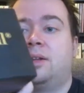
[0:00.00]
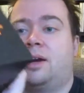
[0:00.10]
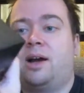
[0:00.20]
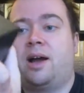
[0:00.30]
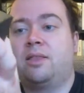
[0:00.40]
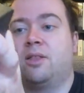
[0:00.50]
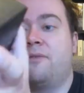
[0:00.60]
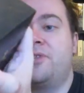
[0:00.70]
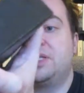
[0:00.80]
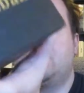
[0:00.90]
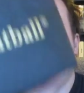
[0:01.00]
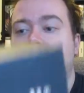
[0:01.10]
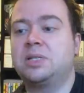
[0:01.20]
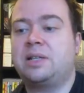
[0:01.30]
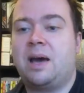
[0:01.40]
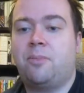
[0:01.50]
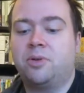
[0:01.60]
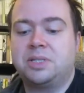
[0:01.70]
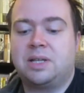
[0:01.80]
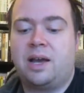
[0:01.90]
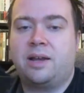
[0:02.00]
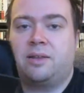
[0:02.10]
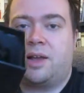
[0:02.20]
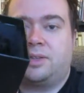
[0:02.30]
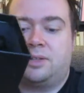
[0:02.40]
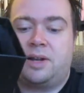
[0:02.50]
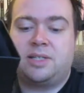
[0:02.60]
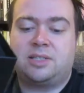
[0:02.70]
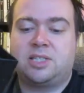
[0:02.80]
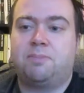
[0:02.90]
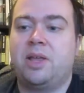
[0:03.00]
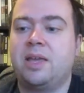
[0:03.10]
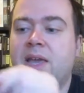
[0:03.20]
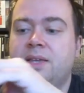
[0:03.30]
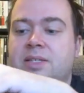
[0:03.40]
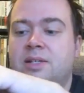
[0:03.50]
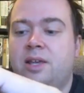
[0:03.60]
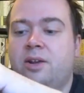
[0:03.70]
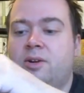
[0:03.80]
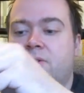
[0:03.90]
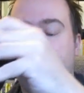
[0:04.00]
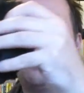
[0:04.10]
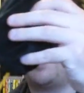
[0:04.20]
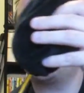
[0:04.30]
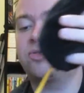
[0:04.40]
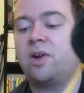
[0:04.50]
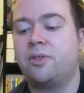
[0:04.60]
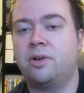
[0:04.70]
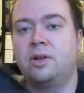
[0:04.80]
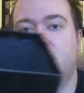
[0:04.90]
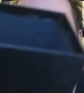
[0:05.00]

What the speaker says: I love this whole stat ball design. You got the nice display case in here, or the box rather.